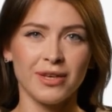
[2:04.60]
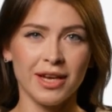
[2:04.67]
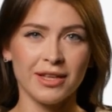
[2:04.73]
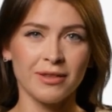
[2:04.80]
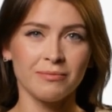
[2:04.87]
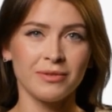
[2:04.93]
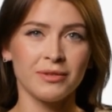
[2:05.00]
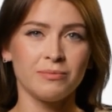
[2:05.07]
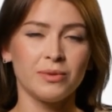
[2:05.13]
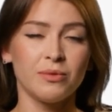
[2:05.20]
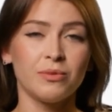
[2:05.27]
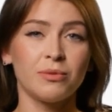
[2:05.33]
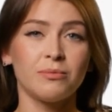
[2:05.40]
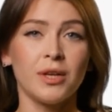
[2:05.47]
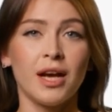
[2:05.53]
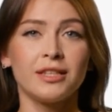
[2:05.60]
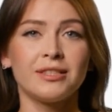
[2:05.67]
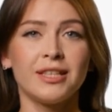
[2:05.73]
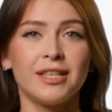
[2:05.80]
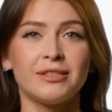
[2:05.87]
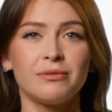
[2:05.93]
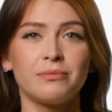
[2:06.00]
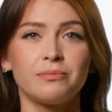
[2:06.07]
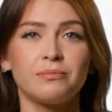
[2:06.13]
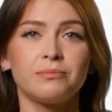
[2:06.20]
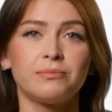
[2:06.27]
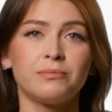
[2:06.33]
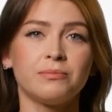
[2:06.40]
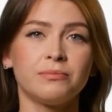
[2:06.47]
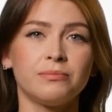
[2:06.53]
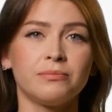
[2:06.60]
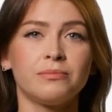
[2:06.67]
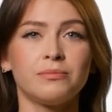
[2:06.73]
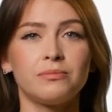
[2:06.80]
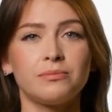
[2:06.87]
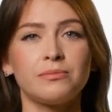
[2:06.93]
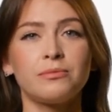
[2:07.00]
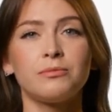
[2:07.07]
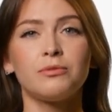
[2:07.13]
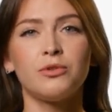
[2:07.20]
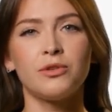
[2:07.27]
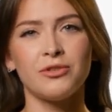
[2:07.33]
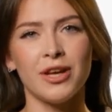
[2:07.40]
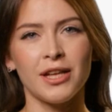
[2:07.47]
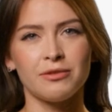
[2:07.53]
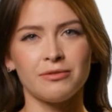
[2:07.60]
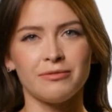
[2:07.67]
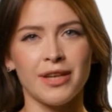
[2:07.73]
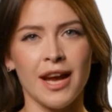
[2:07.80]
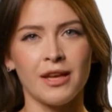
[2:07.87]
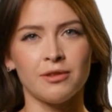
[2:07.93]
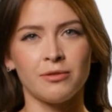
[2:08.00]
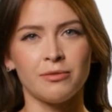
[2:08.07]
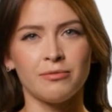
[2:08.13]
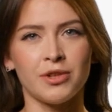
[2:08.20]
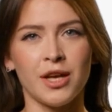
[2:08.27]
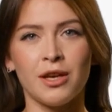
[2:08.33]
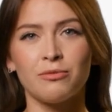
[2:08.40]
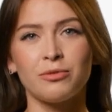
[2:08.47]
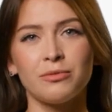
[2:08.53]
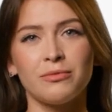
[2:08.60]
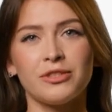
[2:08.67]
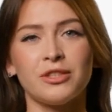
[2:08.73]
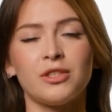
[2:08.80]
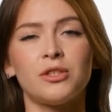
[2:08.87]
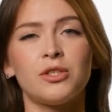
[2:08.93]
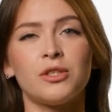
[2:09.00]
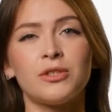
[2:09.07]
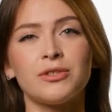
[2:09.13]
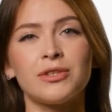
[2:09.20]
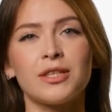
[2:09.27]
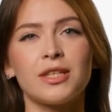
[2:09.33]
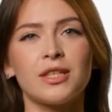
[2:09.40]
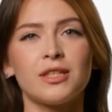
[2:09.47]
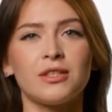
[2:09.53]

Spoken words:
items to be reprocessed. To reflect the value of recovered materials,